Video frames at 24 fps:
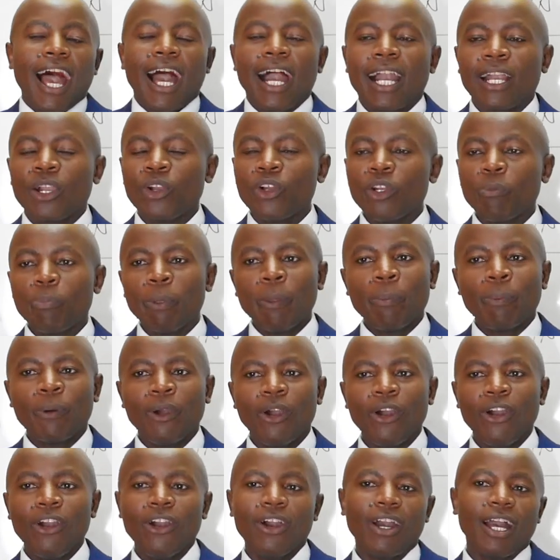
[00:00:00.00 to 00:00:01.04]
Good
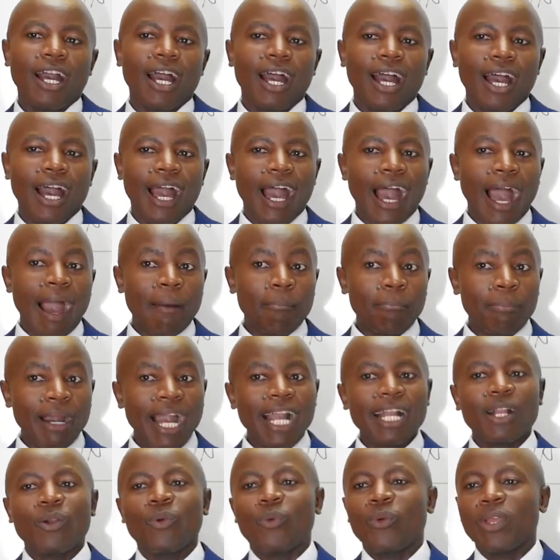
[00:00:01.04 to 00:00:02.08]
people, I'm
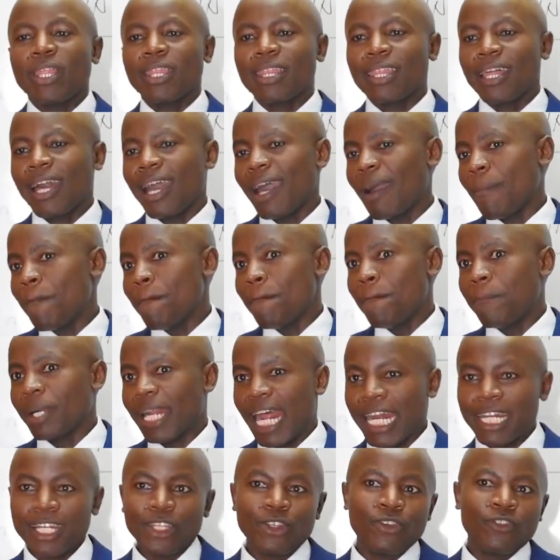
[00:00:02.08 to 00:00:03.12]
back with a
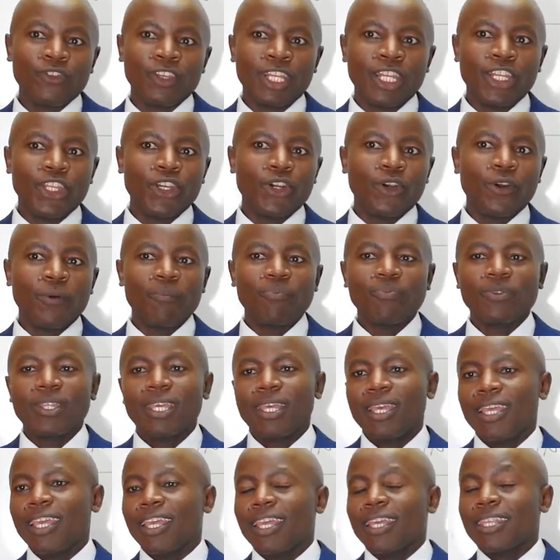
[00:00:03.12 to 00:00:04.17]
brand new video.
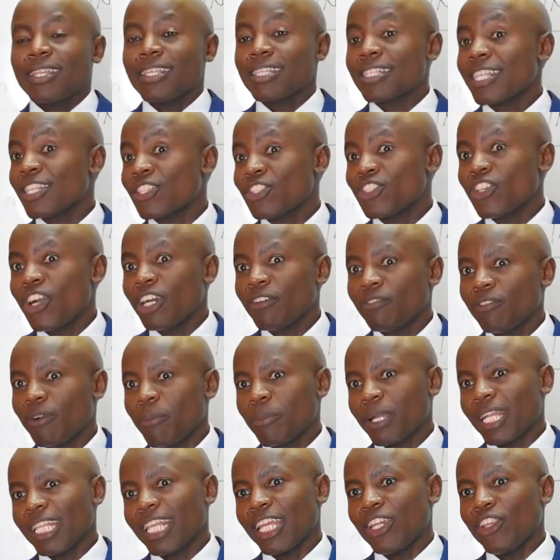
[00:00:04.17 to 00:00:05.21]
This is John
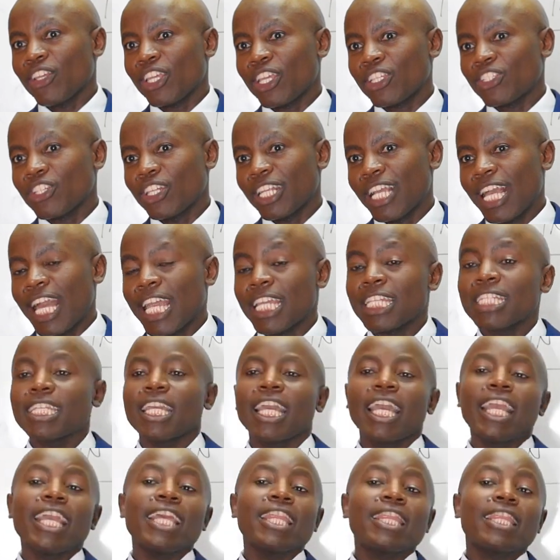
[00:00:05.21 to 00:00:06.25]
from Kenya Education
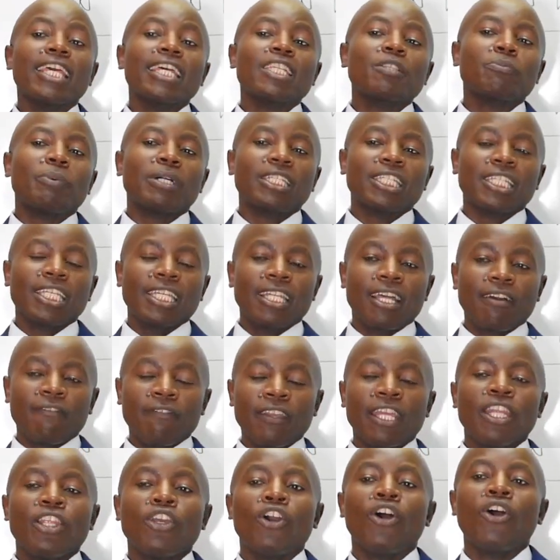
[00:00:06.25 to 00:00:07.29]
Guide. In this particular
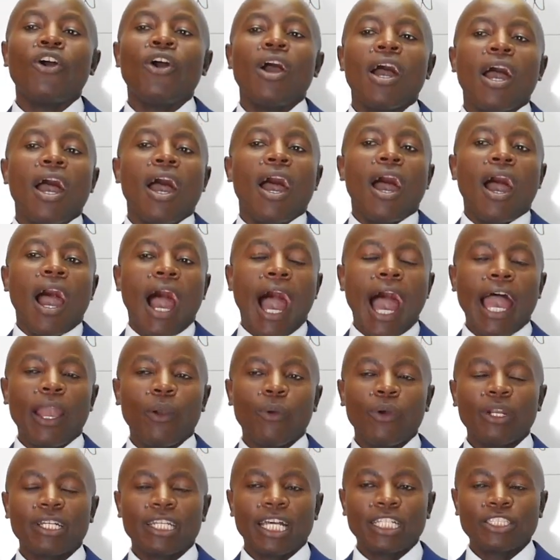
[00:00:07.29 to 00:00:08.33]
video,
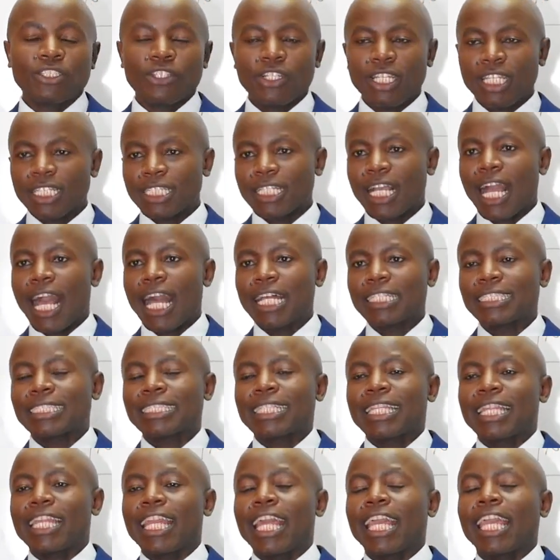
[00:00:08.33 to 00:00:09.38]
I want us to
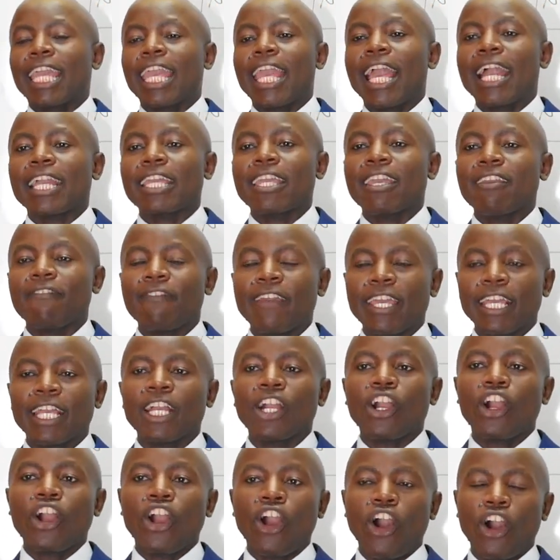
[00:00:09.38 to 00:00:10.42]
discuss the
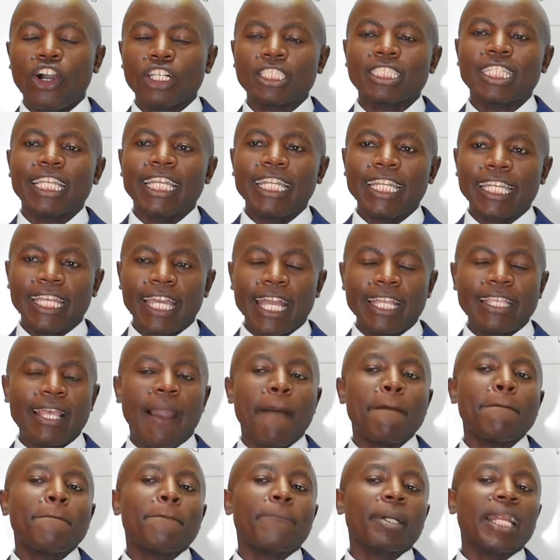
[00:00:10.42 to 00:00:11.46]
caregiving course in
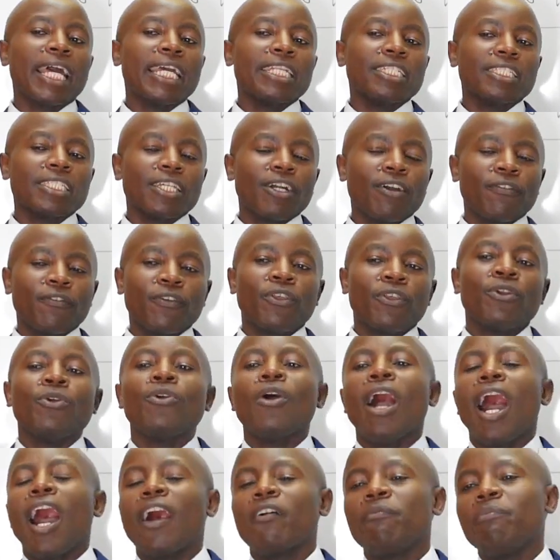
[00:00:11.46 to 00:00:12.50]
Kenya. Plenty of
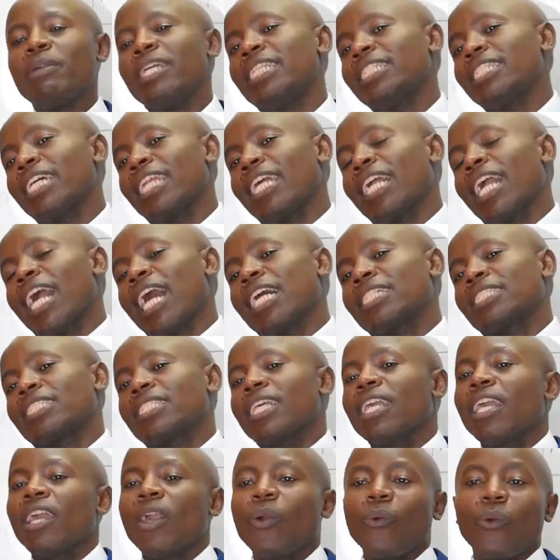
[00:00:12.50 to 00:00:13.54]
you have been telling us
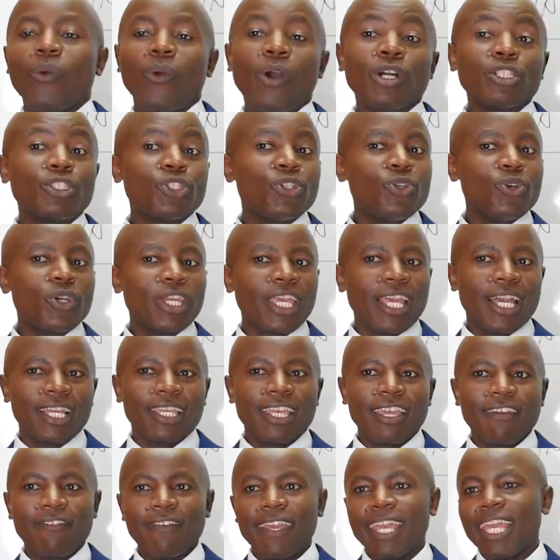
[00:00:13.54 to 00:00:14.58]
we want to do
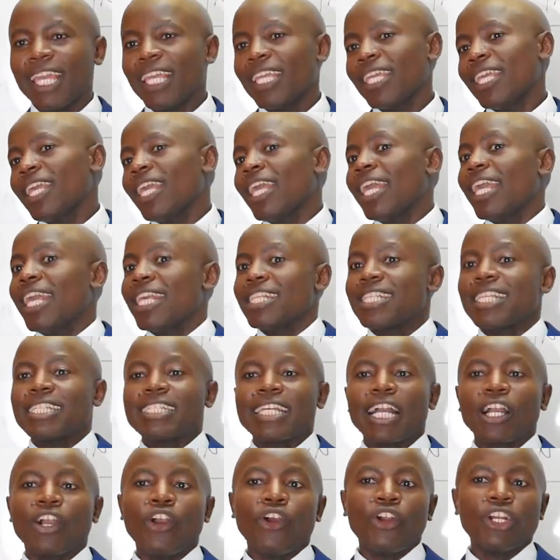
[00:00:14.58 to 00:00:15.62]
caregiving. Is
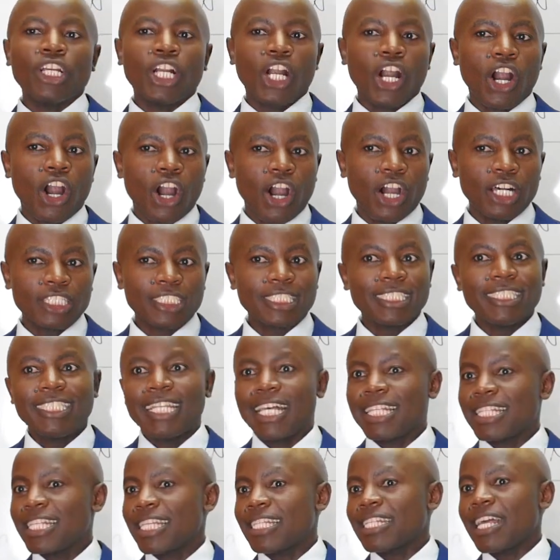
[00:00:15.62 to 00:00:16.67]
it a good course?
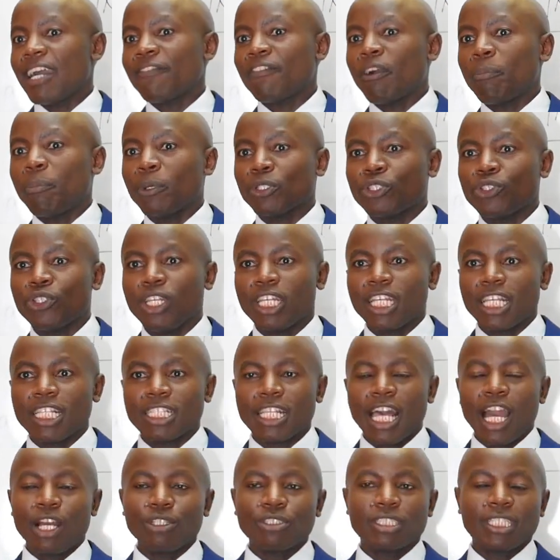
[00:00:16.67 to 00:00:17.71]
Does it have
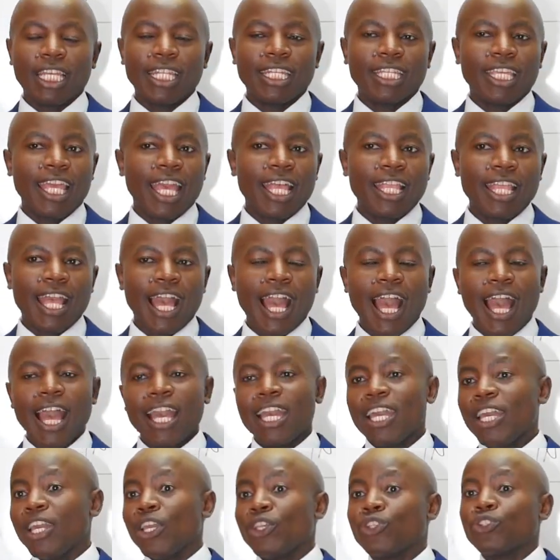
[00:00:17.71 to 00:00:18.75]
opportunities outside
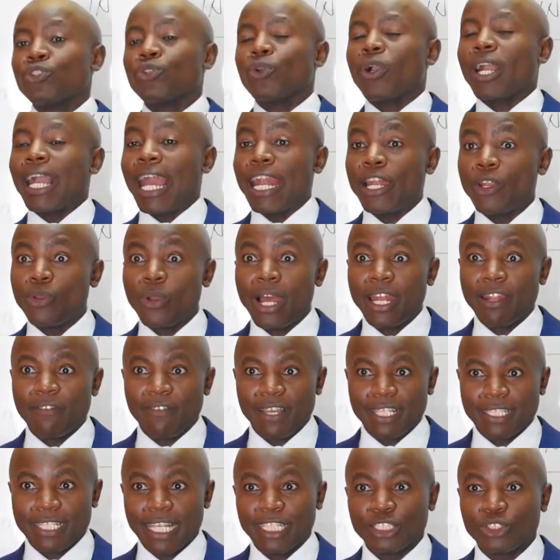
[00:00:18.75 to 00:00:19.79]
Kenya? Can you
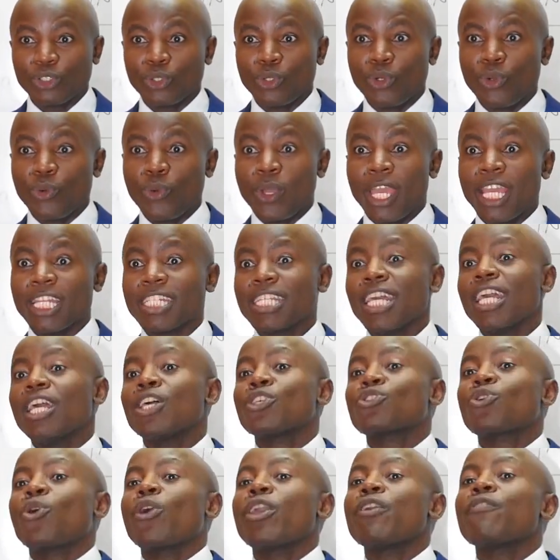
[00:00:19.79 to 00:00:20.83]
advise us to do it?
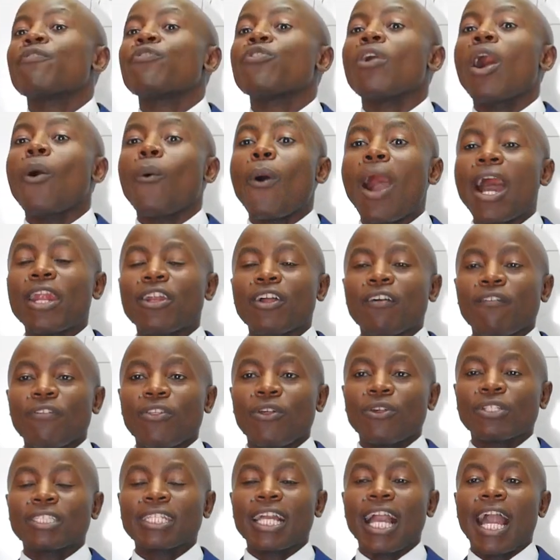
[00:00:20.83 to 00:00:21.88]
So if you are one of
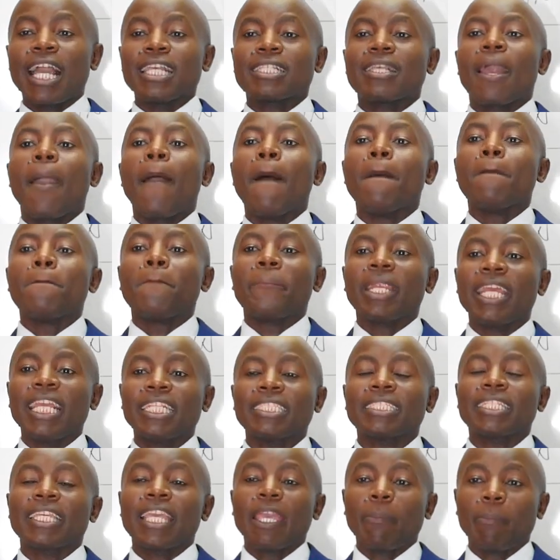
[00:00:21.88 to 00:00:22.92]
those guys,
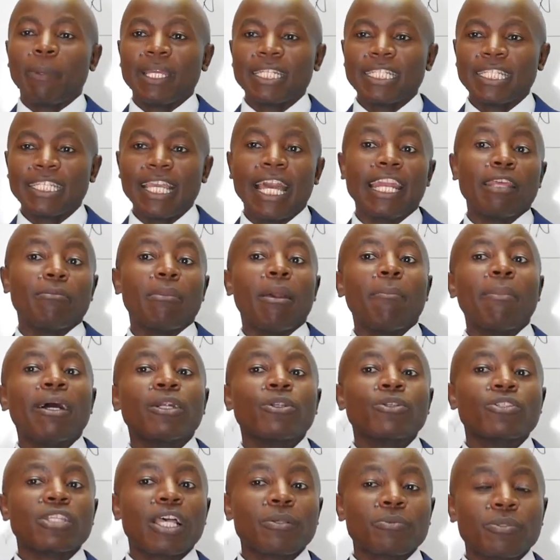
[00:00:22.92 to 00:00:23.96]
please keep it here. Remember
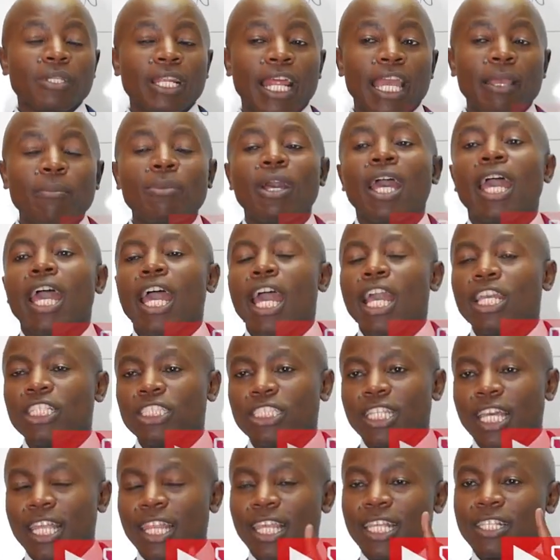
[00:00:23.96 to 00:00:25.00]
to subscribe and
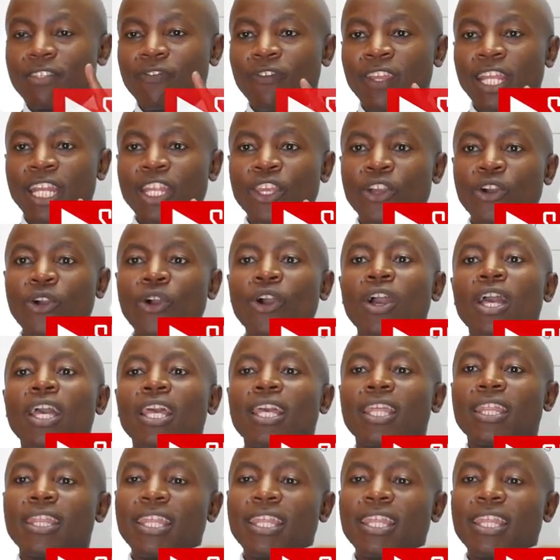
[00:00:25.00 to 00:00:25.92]
share this video.